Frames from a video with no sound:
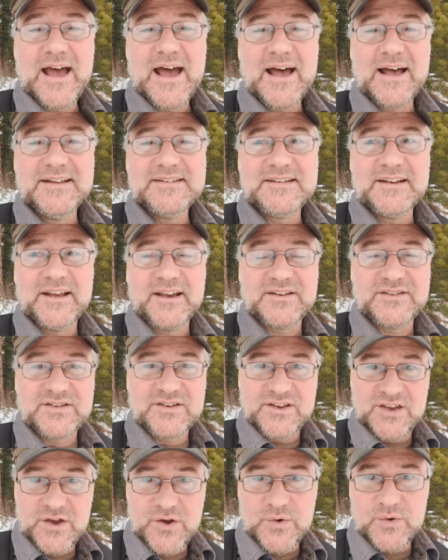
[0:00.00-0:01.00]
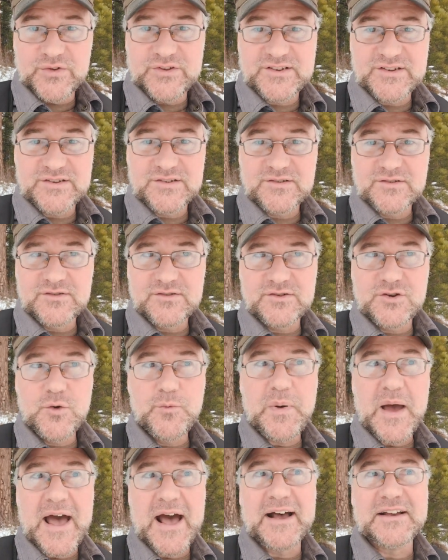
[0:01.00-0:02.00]
as an excuse to
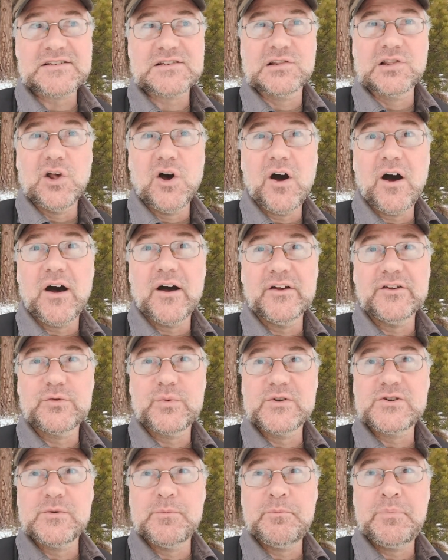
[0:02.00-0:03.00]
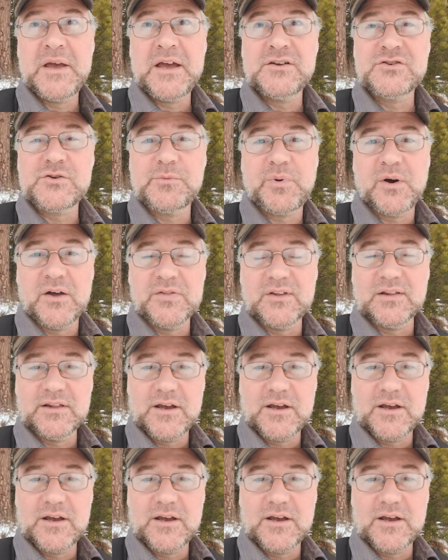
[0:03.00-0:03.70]
pass laws which impinge upon